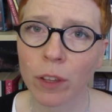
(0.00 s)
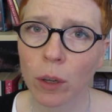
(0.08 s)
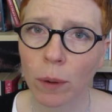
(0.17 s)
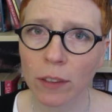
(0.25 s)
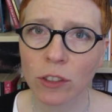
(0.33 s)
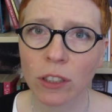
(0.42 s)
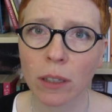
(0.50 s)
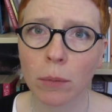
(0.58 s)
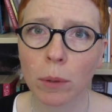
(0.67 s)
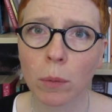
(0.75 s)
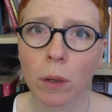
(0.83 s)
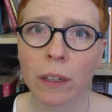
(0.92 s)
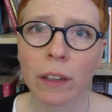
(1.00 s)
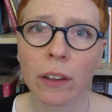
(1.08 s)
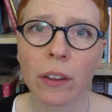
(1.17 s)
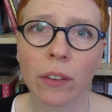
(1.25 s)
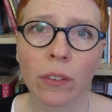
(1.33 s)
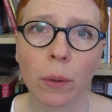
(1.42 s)
Question number one
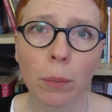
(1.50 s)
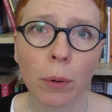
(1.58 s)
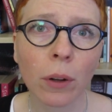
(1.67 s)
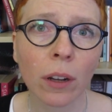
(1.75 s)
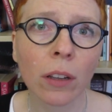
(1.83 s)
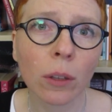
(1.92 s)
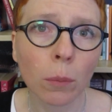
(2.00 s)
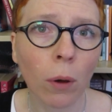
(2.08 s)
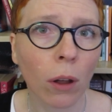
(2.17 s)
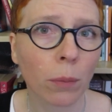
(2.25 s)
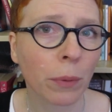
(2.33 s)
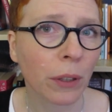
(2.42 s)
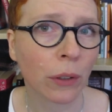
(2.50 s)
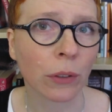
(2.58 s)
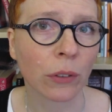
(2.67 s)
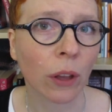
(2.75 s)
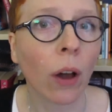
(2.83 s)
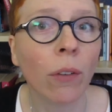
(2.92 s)
is a book you bought
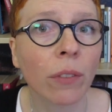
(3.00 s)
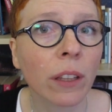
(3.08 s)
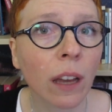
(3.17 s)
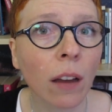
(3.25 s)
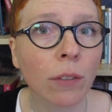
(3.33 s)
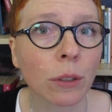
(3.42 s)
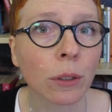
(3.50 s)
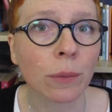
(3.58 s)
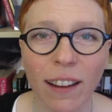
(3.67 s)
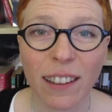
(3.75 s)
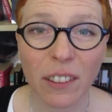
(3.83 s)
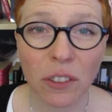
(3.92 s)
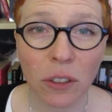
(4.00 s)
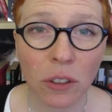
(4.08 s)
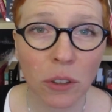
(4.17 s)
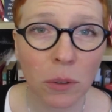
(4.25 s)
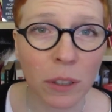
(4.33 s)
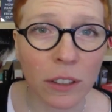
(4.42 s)
because of the cover. Unless you're
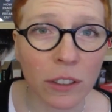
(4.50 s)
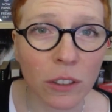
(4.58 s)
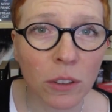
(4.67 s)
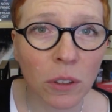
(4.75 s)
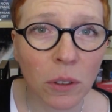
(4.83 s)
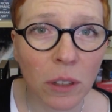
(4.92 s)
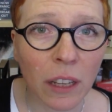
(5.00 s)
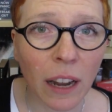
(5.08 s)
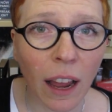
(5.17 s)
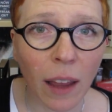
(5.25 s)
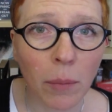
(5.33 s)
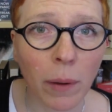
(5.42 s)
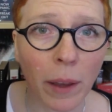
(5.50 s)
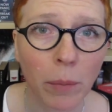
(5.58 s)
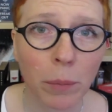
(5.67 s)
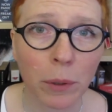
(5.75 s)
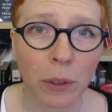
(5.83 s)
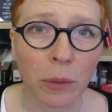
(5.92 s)
new here, you know that I buy
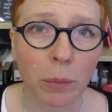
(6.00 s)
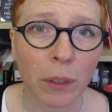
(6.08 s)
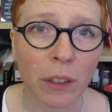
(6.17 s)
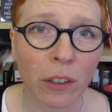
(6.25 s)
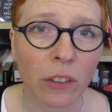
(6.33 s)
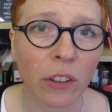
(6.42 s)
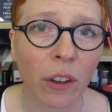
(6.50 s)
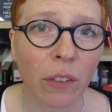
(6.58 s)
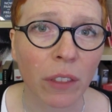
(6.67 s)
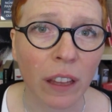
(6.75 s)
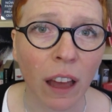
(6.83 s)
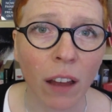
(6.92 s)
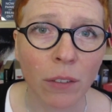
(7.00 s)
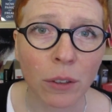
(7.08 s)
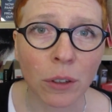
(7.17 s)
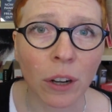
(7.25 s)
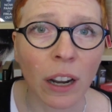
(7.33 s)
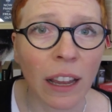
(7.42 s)
books because of the
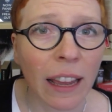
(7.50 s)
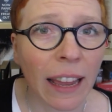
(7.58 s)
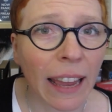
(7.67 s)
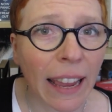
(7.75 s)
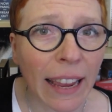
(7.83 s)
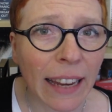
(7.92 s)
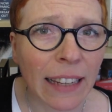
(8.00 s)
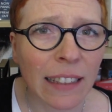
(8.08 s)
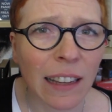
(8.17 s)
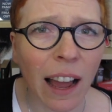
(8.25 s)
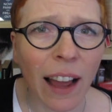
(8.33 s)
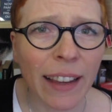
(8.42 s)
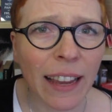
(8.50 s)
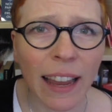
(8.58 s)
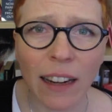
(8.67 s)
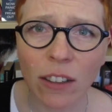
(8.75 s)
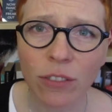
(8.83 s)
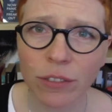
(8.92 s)
cover. And I
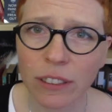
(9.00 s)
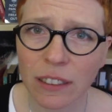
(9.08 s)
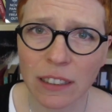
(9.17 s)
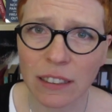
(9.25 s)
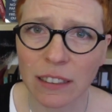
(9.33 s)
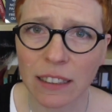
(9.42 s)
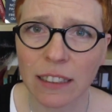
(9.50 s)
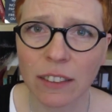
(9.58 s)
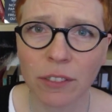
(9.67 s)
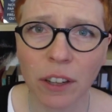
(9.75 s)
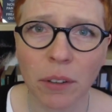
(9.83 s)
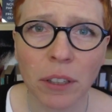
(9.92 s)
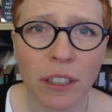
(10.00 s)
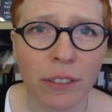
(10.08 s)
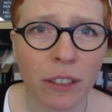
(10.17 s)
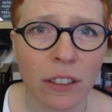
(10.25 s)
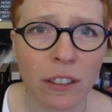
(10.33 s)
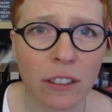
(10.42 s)
cannot resist. It's very
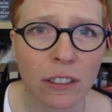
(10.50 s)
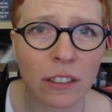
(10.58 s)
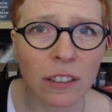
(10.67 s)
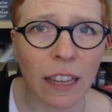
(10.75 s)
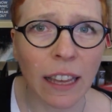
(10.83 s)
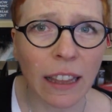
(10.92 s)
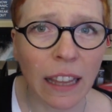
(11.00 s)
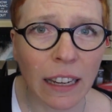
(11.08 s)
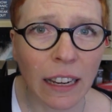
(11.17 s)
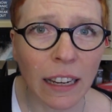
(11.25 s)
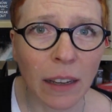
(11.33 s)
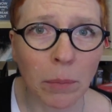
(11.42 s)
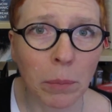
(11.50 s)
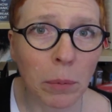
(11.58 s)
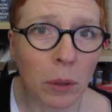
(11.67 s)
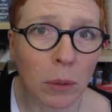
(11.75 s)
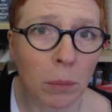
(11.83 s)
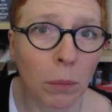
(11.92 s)
difficult to say that I
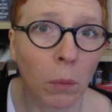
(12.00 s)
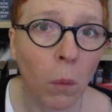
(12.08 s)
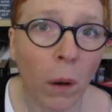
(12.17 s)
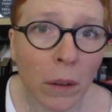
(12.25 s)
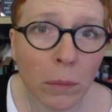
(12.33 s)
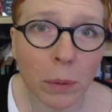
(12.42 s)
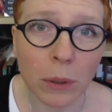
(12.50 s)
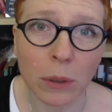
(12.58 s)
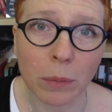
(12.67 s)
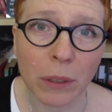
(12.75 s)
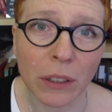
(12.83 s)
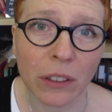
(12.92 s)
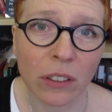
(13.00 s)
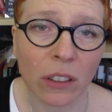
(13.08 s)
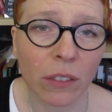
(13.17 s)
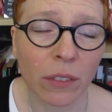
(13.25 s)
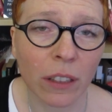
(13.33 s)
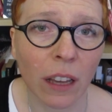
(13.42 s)
bought one book because
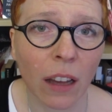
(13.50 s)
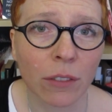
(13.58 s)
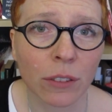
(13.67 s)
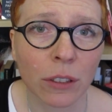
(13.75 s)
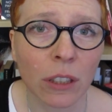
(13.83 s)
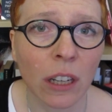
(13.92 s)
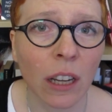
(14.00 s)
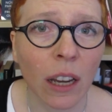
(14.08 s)
of the cover,